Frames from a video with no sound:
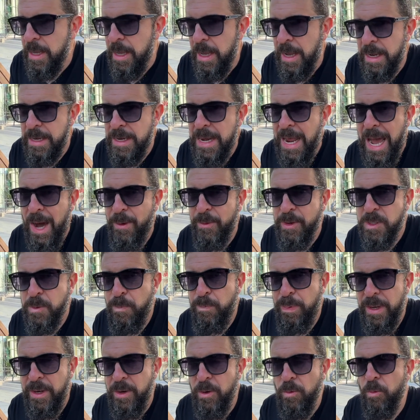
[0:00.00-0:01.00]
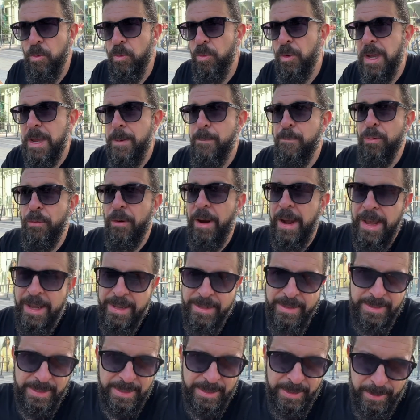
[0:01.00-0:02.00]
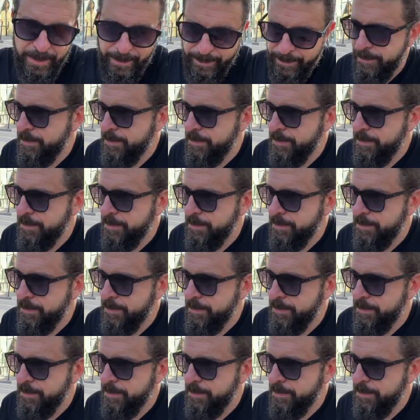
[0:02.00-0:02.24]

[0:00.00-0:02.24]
and now it's been rebranded